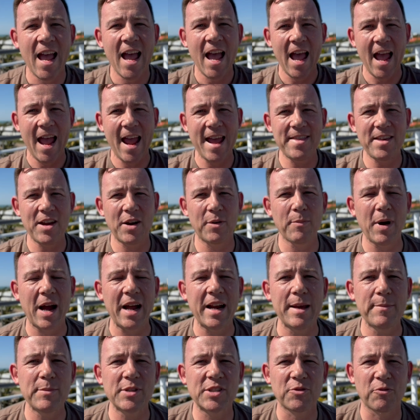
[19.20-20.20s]
Hey there, my
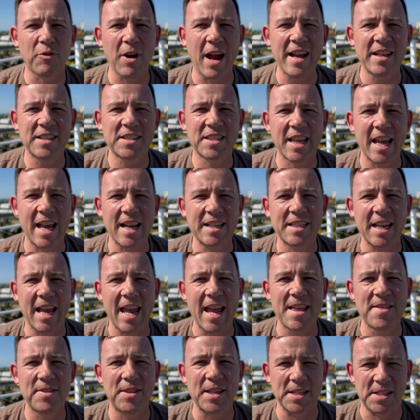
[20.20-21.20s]
name is Ryan Skaggs,
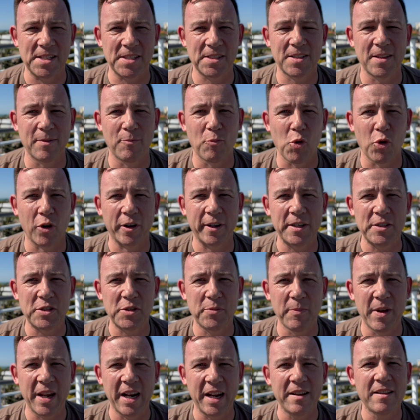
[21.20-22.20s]
and this is the Mortgage
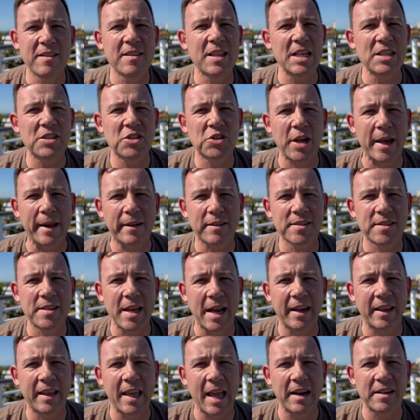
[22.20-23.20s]
Minute. This channel is
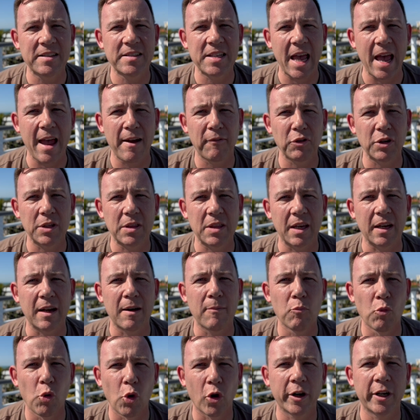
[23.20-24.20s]
dedicated to everything
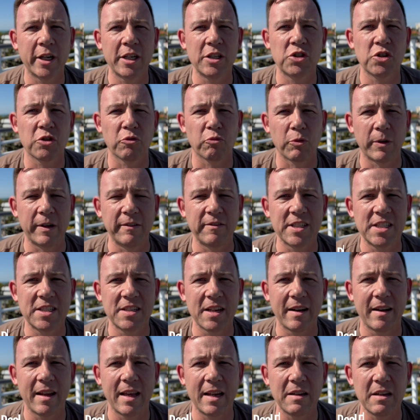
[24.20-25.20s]
mortgage, real
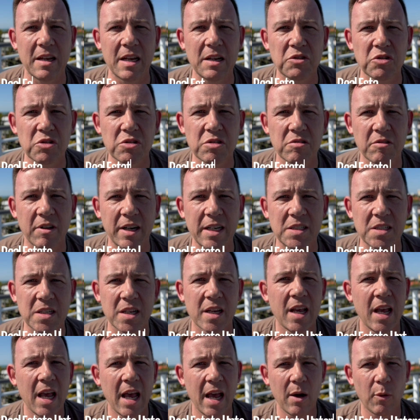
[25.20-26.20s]
estate, and interest rates,
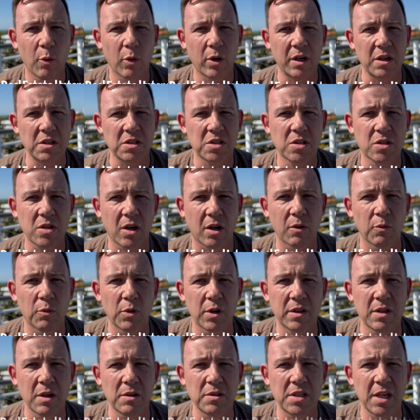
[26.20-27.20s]
and we're going to start
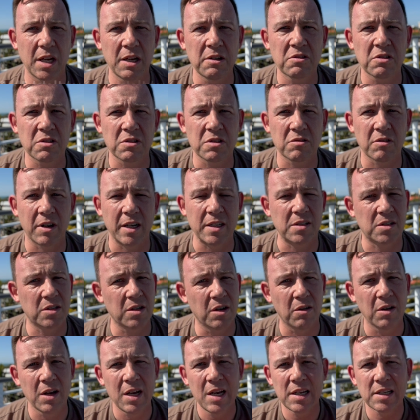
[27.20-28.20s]
with those interest rates.
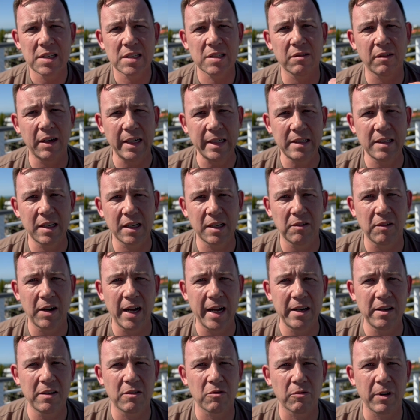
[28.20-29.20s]
So, slight
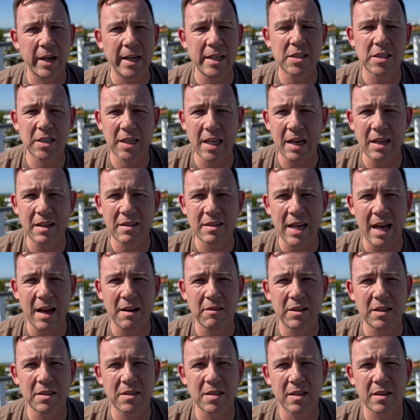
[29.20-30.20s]
decline in rates, getting
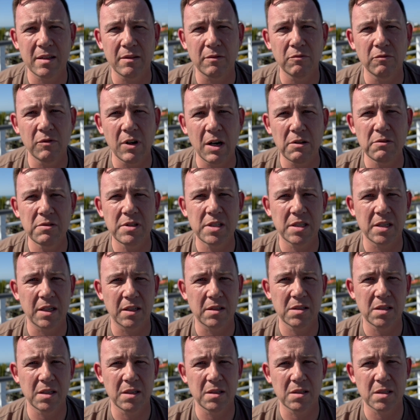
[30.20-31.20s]
down into the low
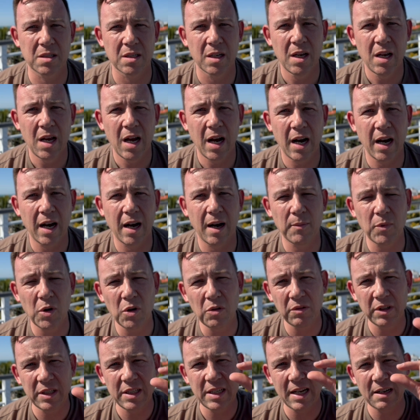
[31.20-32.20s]
sixes, um,
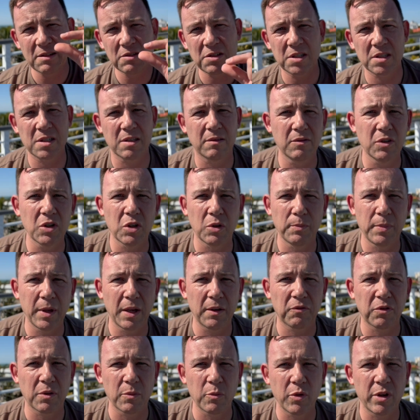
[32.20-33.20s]
only down just a little
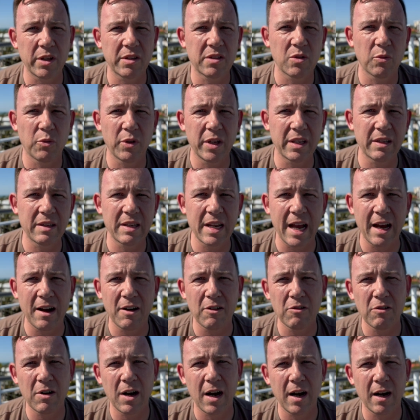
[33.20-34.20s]
bit from week to week.
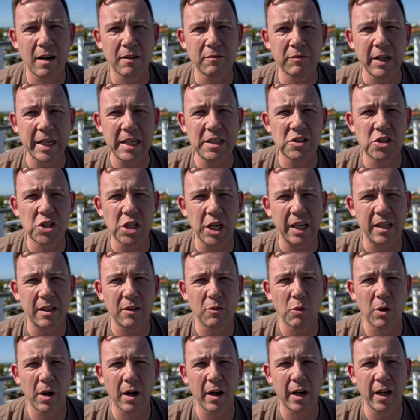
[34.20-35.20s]
Now, uh, late
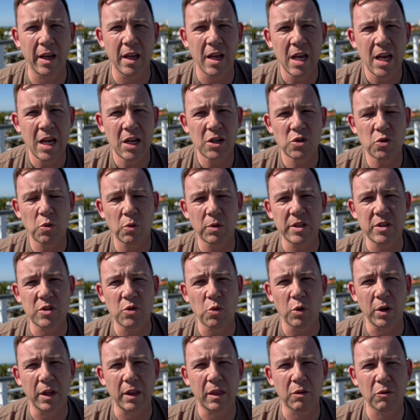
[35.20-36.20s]
January
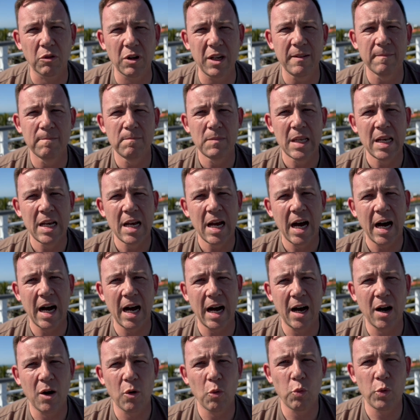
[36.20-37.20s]
2023,
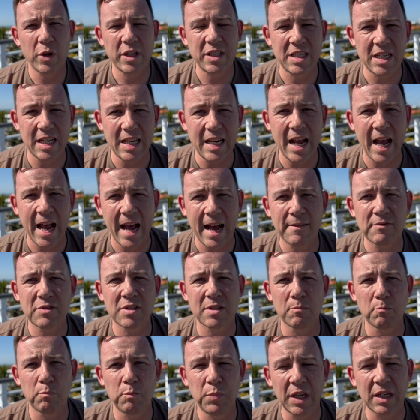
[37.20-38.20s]
uh, we did have
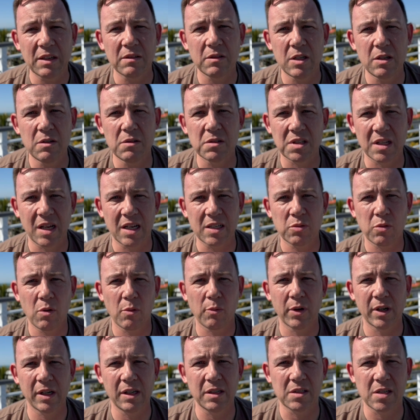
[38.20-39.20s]
some big news, and that's what
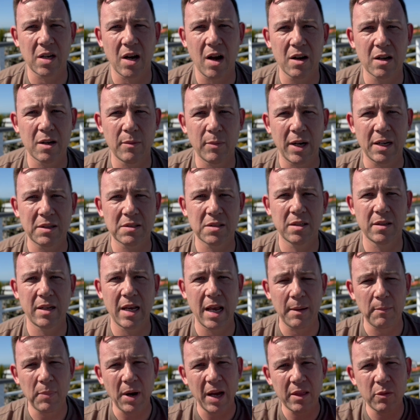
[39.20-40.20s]
we're going to talk about
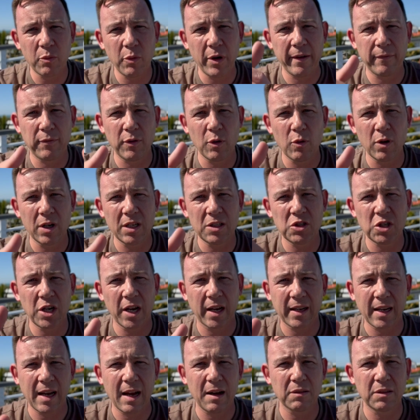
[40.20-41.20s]
today. By the way, if you want to
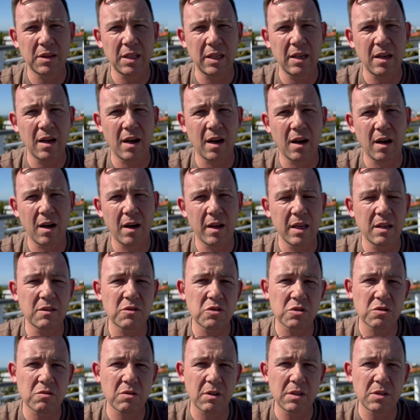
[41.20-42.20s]
check out the uh,
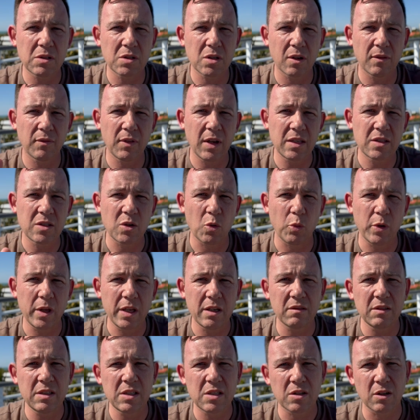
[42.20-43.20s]
interest rate survey, it's a
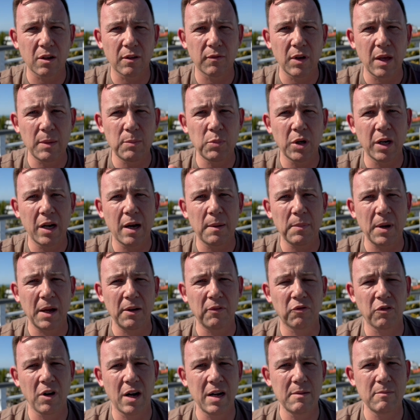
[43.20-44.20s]
weekly survey put out by
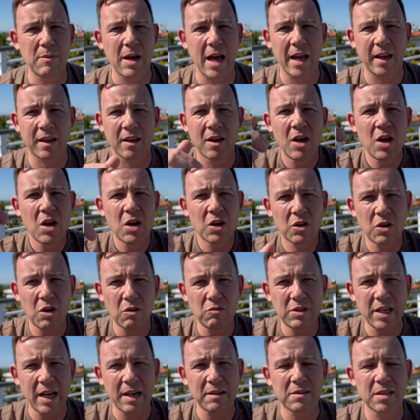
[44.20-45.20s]
Freddie Mac. Go
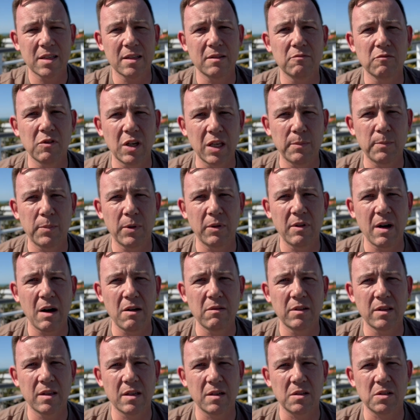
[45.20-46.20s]
down to the link
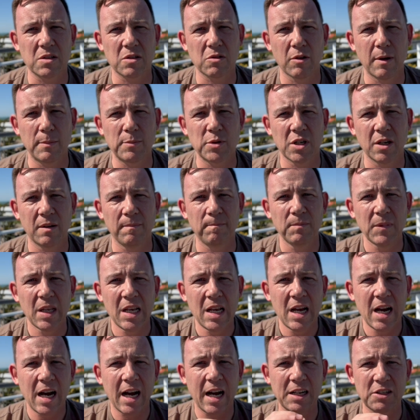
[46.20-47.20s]
below in the description.
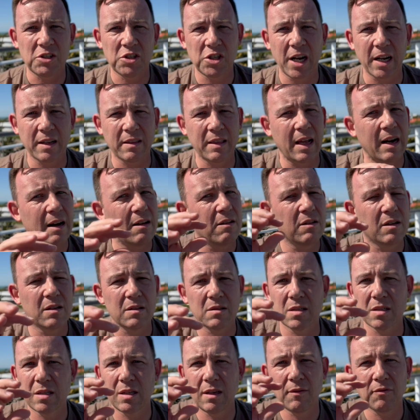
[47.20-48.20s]
Uh, check that out. You can
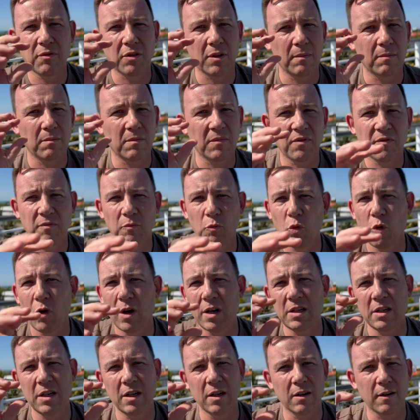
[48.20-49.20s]
see from
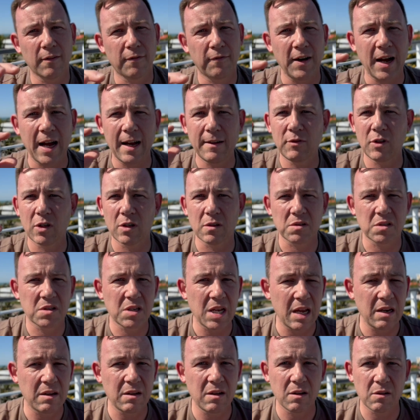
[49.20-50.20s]
one year, five years,
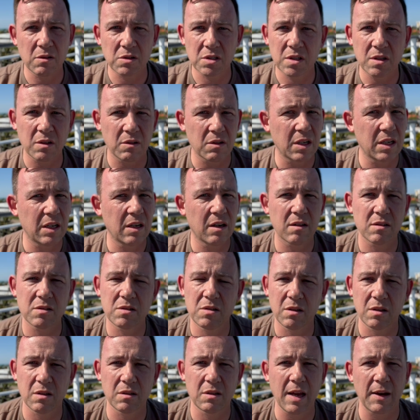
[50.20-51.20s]
10 years, 30 years,
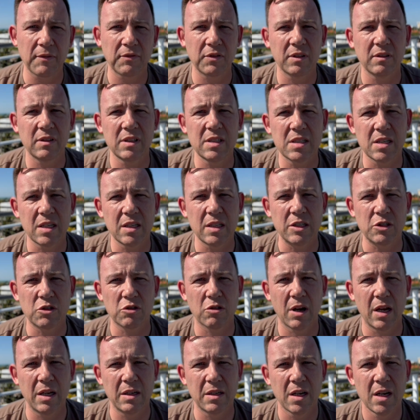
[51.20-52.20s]
you can definitely see the
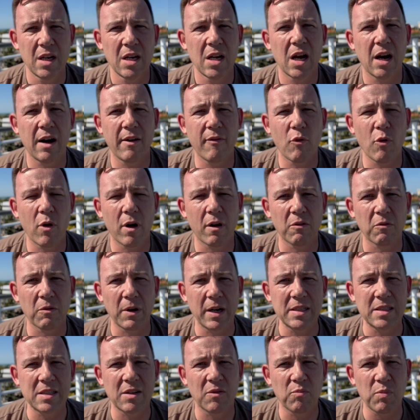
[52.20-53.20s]
trend of where
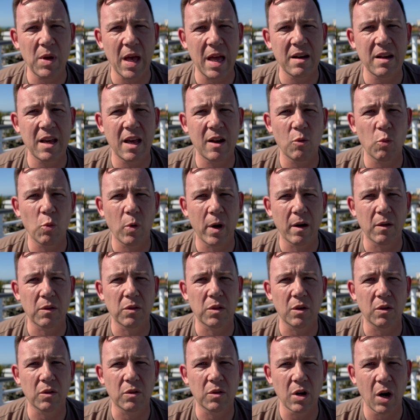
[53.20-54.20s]
rates have been and where
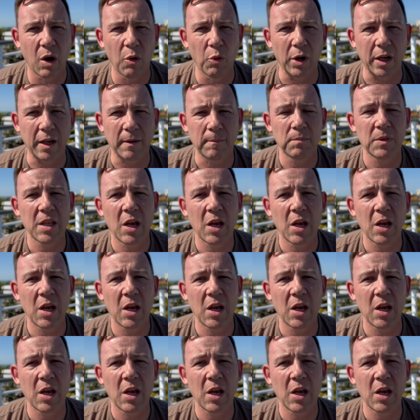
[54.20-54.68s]
they're going.